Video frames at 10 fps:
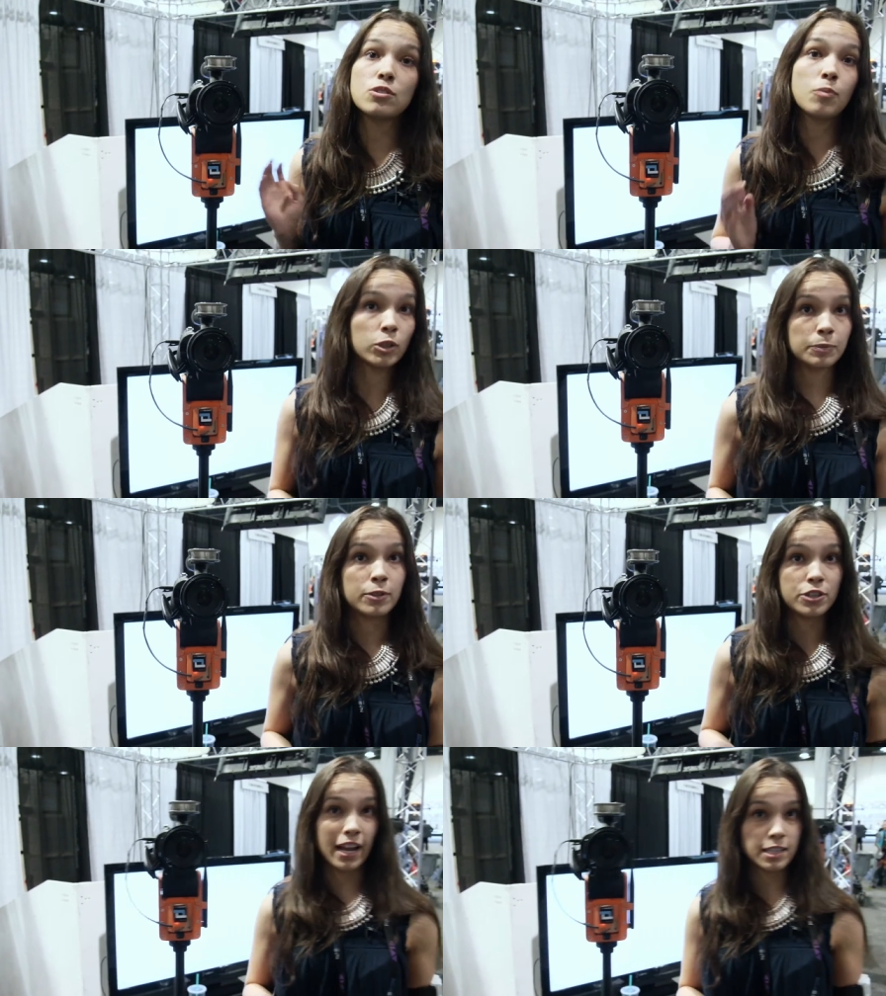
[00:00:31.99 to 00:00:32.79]
use
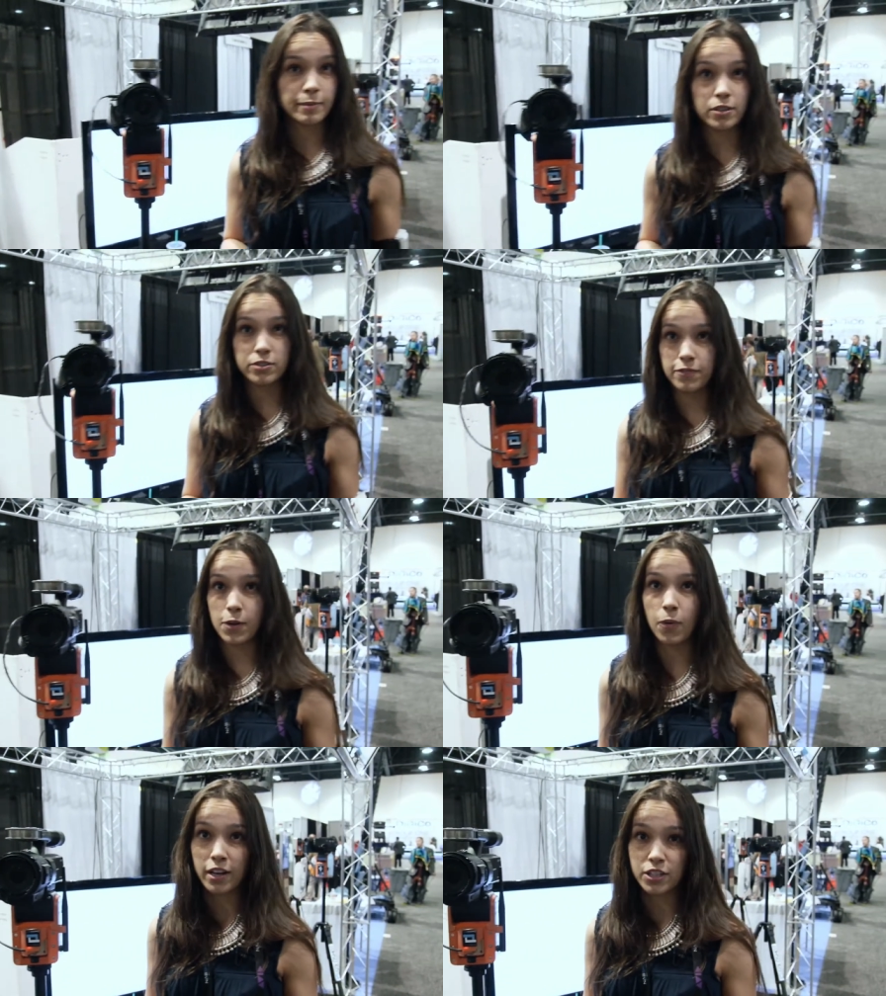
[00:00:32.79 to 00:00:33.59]
multiple transmitters if
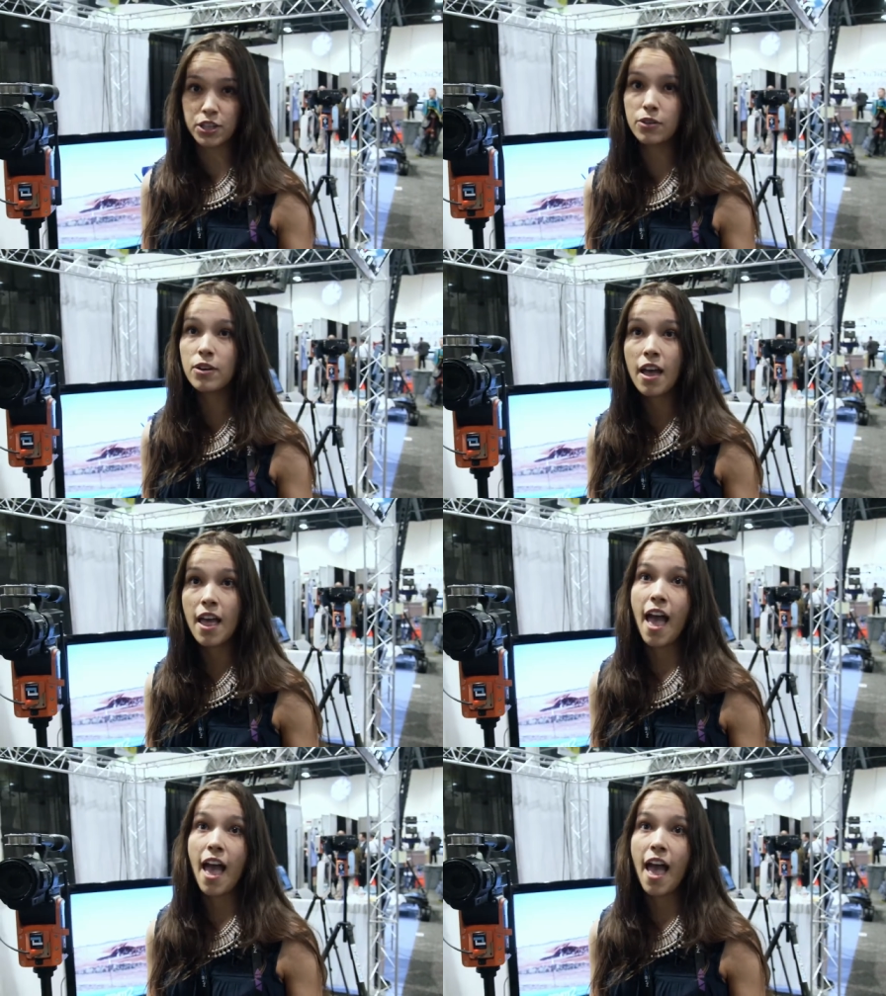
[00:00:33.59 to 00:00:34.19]
you wanted to, okay.